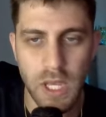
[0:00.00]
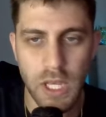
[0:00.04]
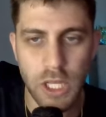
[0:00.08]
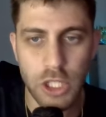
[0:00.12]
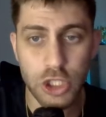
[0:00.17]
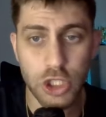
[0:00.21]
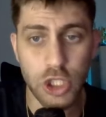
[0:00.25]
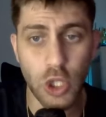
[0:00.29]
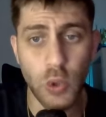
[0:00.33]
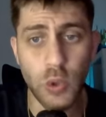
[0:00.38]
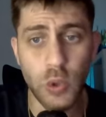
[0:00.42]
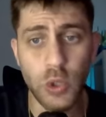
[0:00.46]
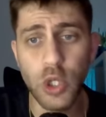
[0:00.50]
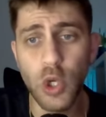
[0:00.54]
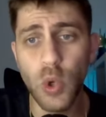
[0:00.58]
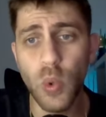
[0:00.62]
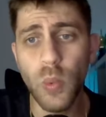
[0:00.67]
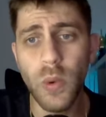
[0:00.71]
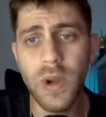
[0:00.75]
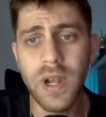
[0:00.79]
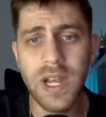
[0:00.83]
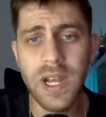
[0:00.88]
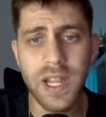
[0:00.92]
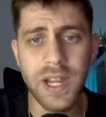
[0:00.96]
So you
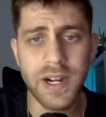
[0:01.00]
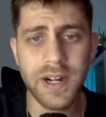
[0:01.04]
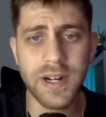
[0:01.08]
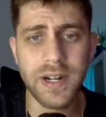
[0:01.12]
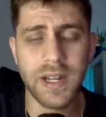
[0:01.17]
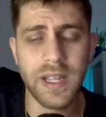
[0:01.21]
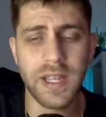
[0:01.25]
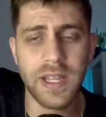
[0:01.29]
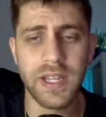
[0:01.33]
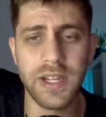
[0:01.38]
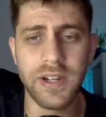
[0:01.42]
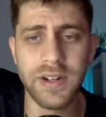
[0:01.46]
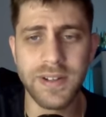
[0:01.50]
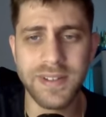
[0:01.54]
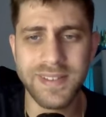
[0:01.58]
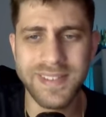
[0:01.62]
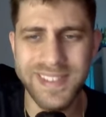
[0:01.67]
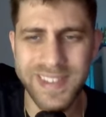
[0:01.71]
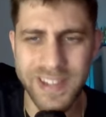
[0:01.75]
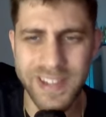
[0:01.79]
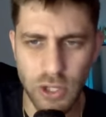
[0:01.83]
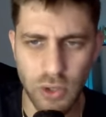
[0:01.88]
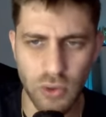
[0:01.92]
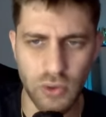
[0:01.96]
will learn here
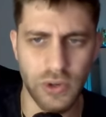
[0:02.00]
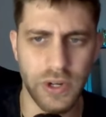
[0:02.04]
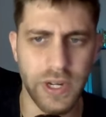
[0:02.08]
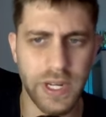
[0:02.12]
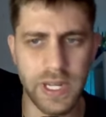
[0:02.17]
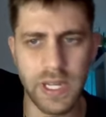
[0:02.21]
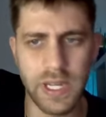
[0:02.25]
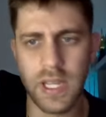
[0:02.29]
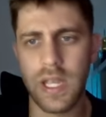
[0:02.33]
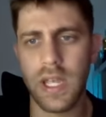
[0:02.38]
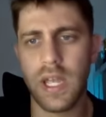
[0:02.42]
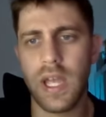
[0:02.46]
theory,